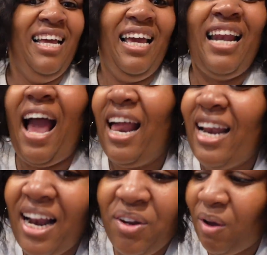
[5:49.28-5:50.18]
And how did
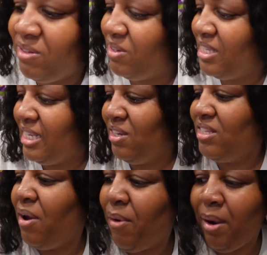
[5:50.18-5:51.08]
I know I was gonna see those
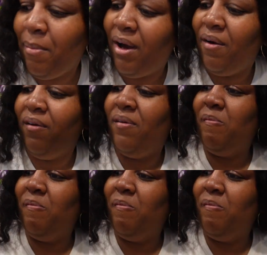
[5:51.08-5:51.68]
at Rainbow?